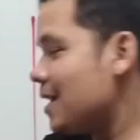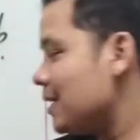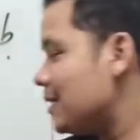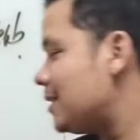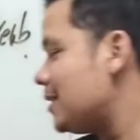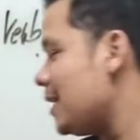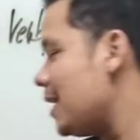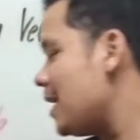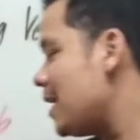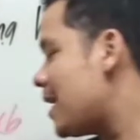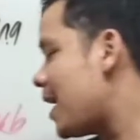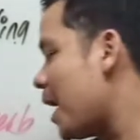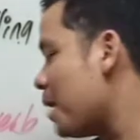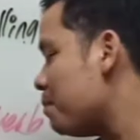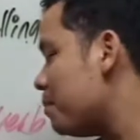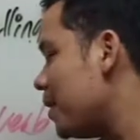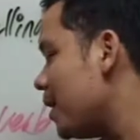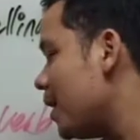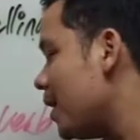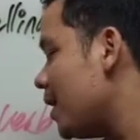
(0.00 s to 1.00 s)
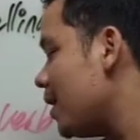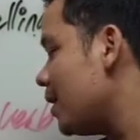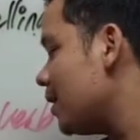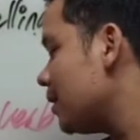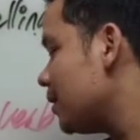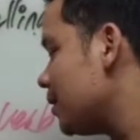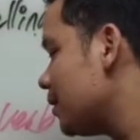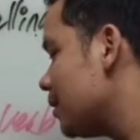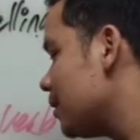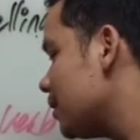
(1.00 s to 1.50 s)
see can
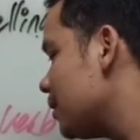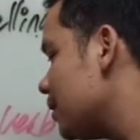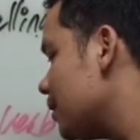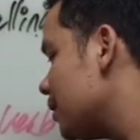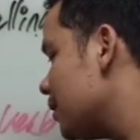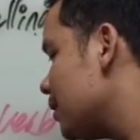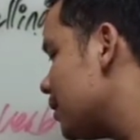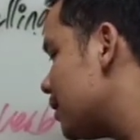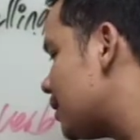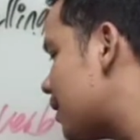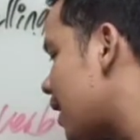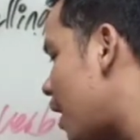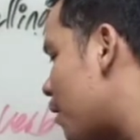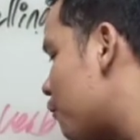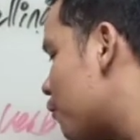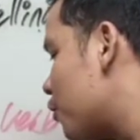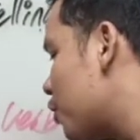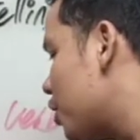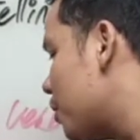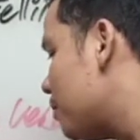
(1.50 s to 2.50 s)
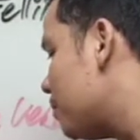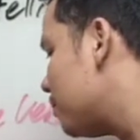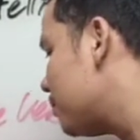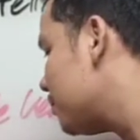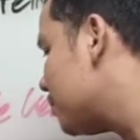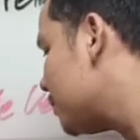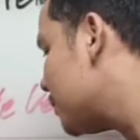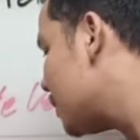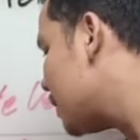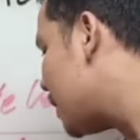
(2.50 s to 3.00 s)
be start
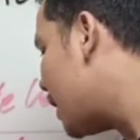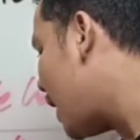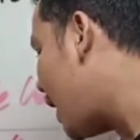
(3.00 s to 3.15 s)
verb